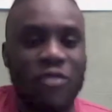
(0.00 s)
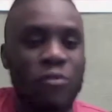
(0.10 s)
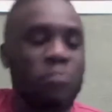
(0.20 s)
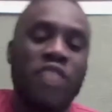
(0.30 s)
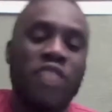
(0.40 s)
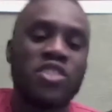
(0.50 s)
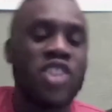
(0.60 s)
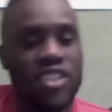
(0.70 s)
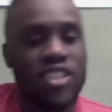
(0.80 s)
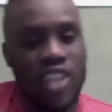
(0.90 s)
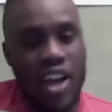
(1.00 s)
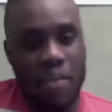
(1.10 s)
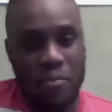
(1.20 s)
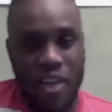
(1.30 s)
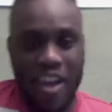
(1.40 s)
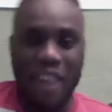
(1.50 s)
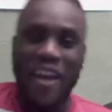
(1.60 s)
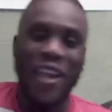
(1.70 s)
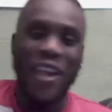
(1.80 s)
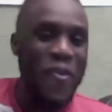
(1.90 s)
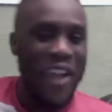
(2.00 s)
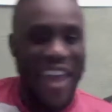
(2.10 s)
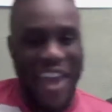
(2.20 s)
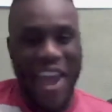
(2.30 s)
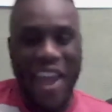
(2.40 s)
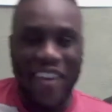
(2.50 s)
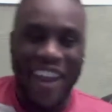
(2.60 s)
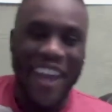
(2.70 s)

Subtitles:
Bro, shut up, bro. I don't want to hear it.